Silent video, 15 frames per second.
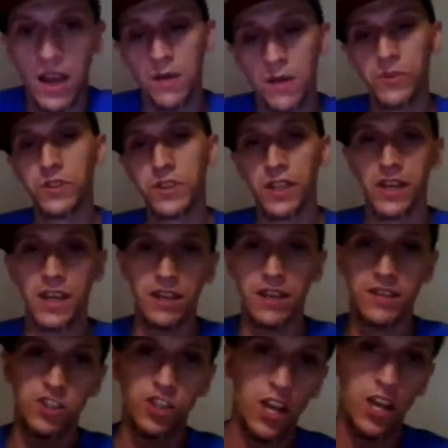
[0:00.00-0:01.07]
I'm looking at
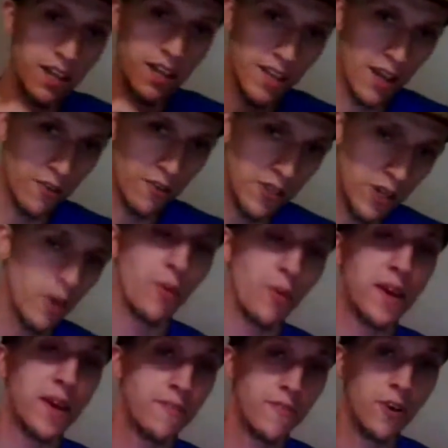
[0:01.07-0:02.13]
the chat down here on
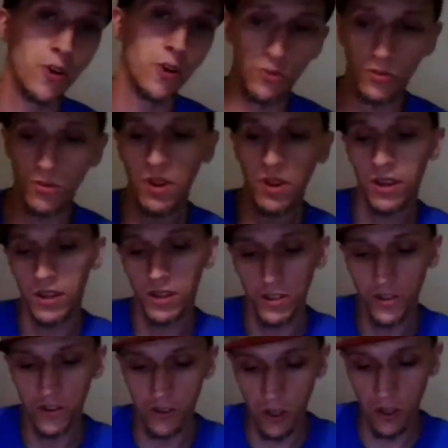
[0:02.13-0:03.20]
my phone,
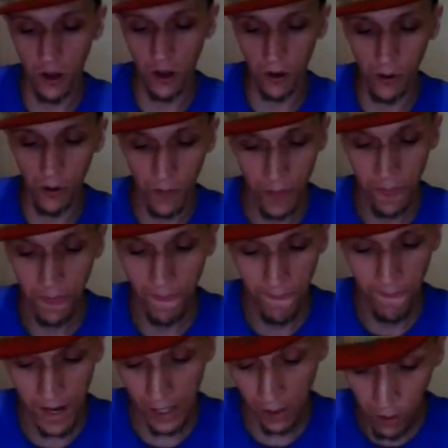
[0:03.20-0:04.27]
so
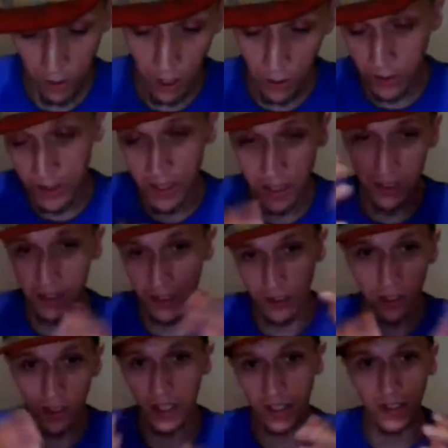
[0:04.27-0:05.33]
I don't always get to
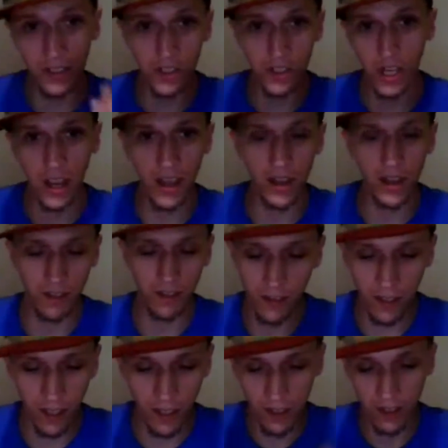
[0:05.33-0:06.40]
look at the chat.
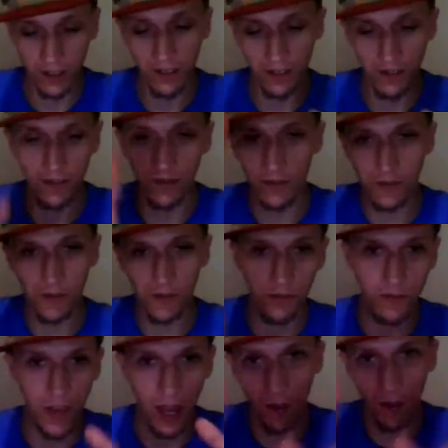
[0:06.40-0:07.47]
Like
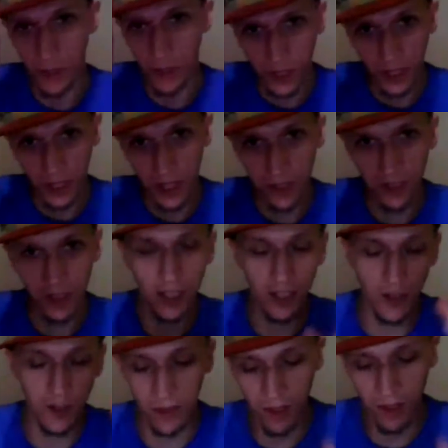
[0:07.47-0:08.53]
I'm looking at the
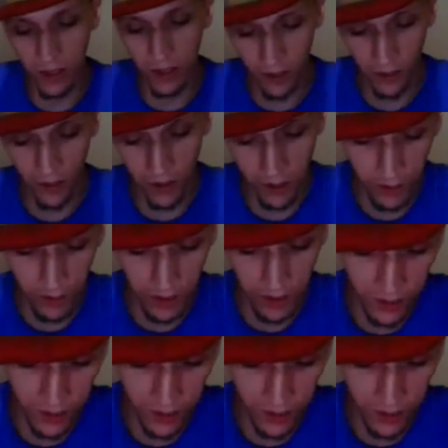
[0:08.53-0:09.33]
camera or I'm